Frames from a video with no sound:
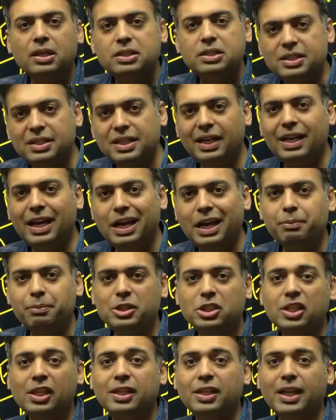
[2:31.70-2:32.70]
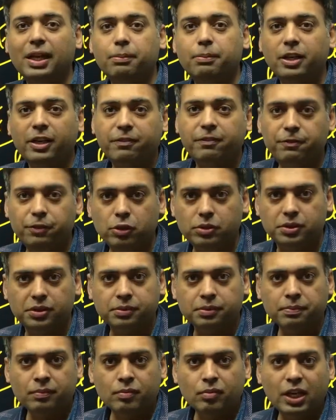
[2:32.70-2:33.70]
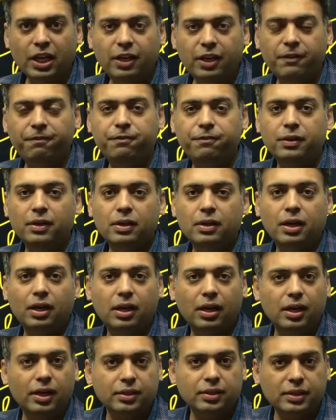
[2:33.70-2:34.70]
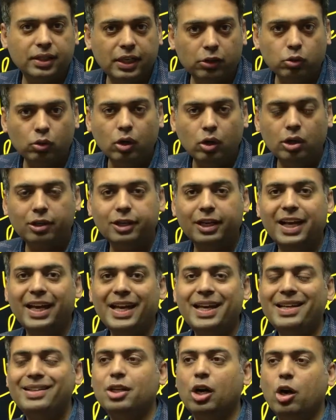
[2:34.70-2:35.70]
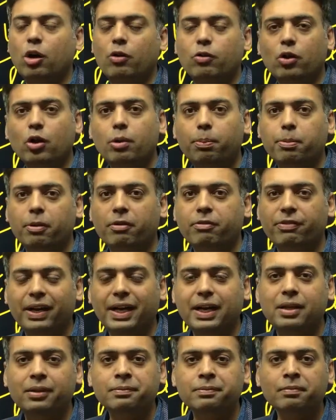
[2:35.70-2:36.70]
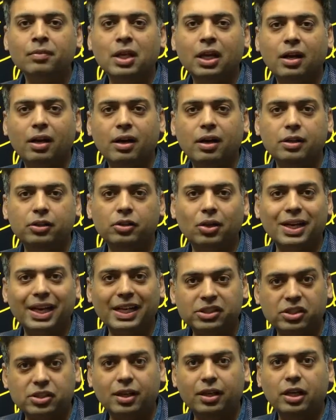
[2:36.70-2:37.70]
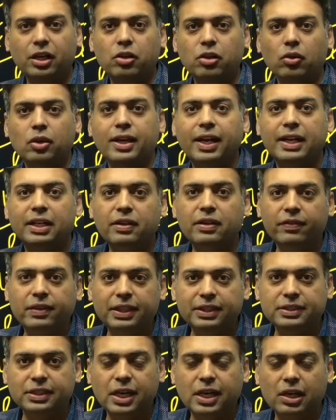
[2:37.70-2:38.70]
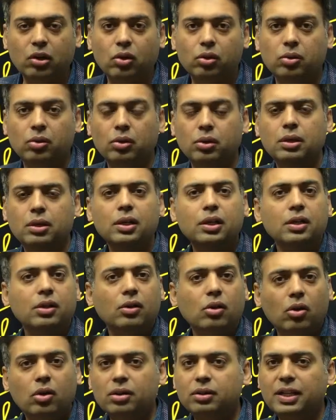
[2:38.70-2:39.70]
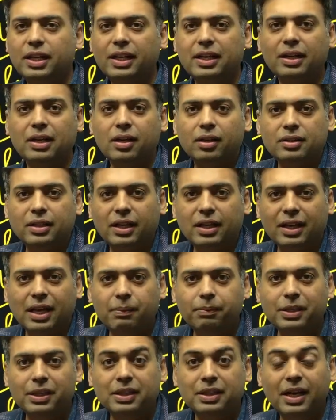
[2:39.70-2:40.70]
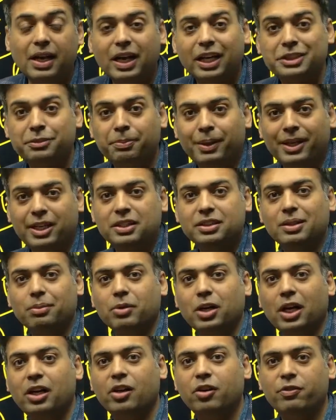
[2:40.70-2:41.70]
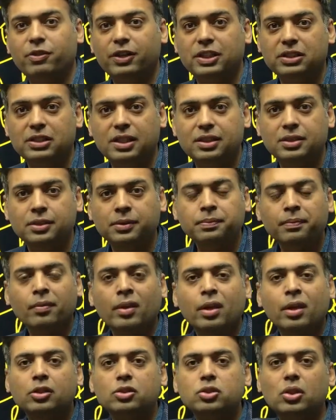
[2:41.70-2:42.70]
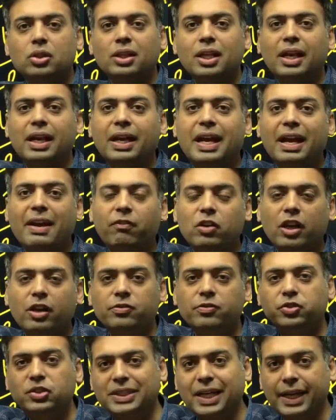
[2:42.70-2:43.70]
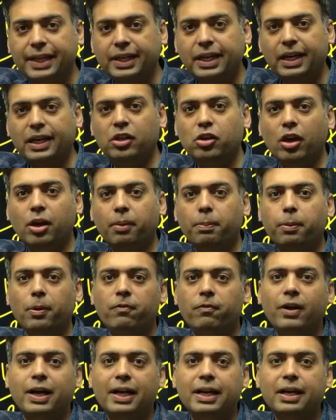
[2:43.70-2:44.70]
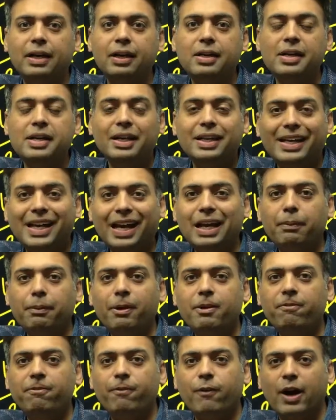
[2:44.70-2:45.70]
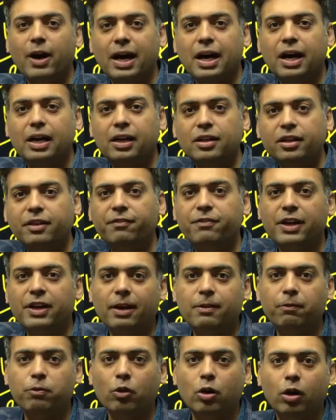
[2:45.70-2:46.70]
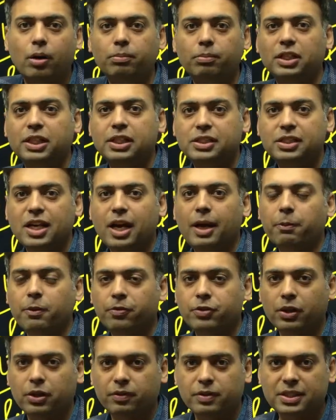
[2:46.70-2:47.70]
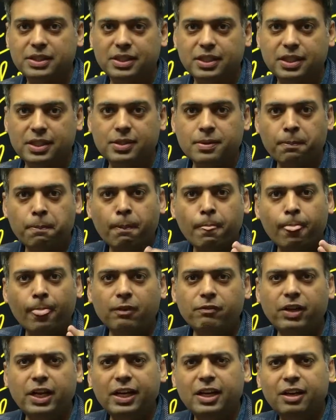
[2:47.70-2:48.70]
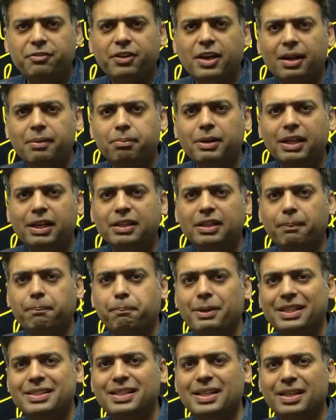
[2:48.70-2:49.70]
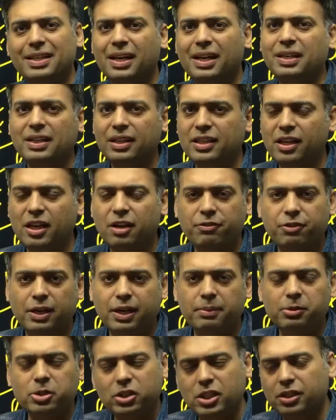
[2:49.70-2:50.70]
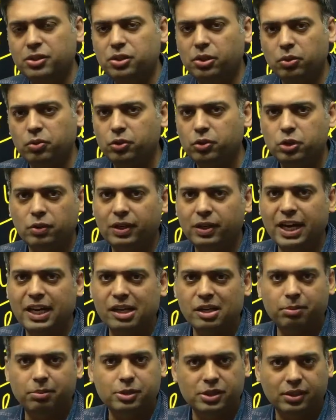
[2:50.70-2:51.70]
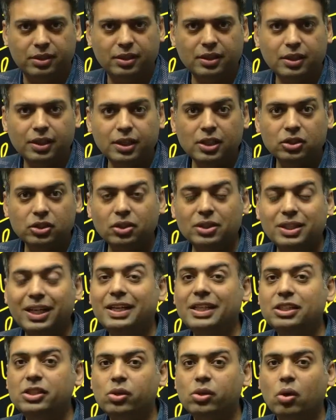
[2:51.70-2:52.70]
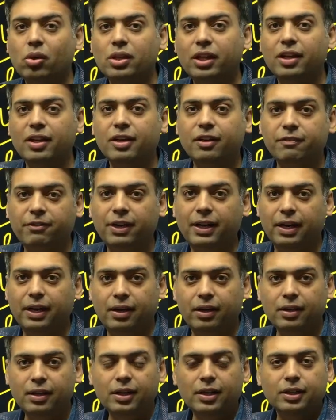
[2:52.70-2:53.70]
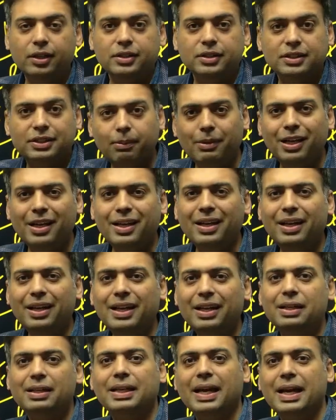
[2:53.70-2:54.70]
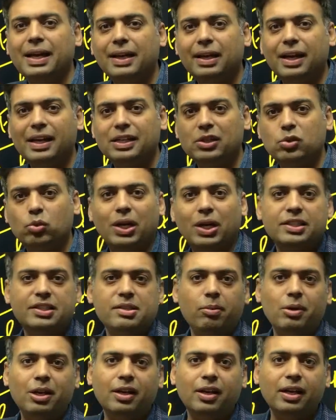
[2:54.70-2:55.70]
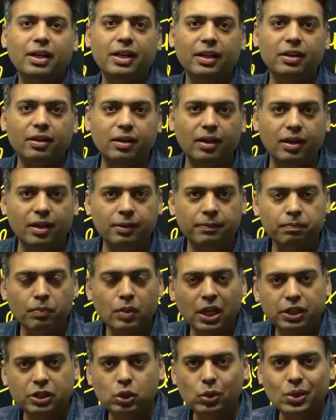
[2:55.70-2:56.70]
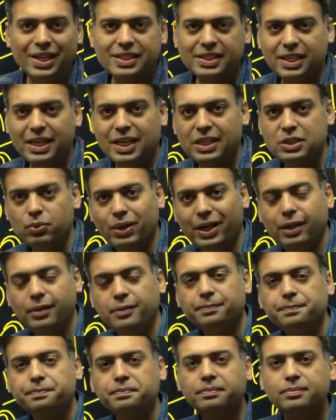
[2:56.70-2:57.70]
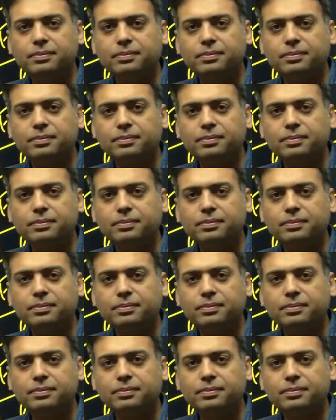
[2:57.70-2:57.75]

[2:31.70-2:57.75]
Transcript: still admission can be refused if they do not like the overall profile, your extracurricular activities are not good, or there can be, they are expecting some kind of research. So the level of checking your profile can be far different from these type of universities, where if you are meeting the basic criteria for admission, you will get admission. So that is not there in Finland. Similarly in Canada as well, similarly in USA as well.